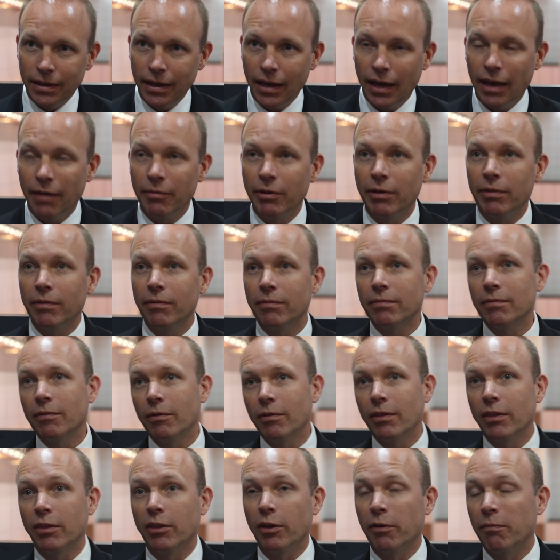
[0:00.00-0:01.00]
Yeah, I mean,
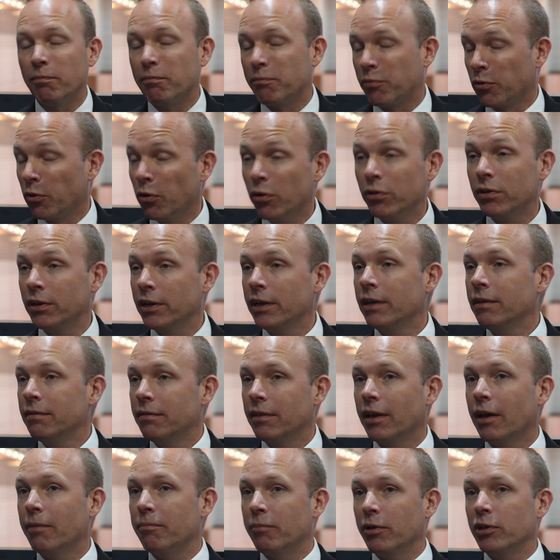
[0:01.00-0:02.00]
broadly
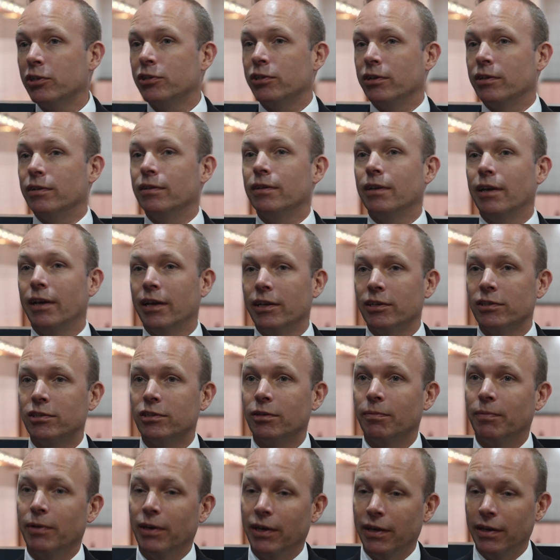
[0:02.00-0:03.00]
the ambition is
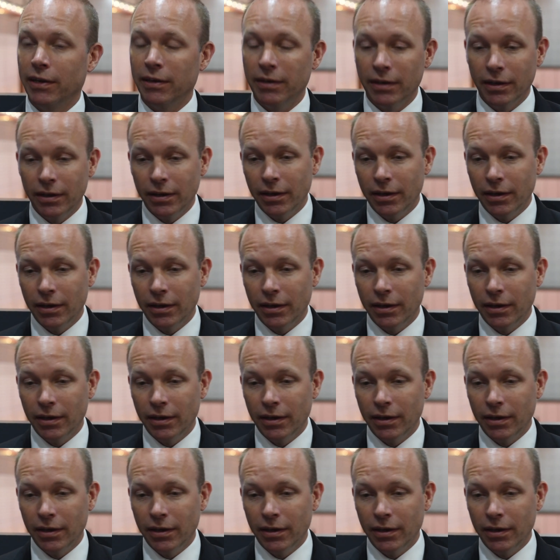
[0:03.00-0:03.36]
to be